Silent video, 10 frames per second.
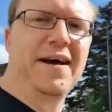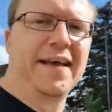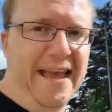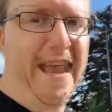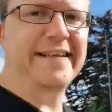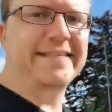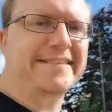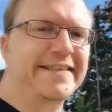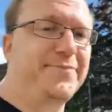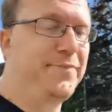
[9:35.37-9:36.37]

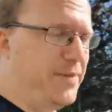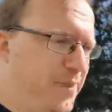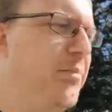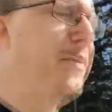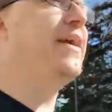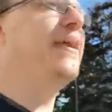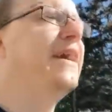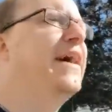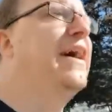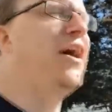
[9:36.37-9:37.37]
yes, me being me,
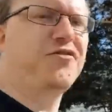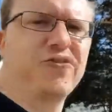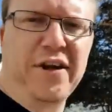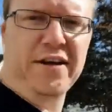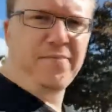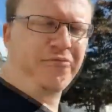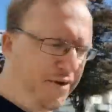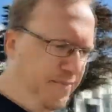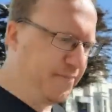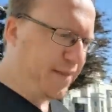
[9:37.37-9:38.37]
I've signed up for it.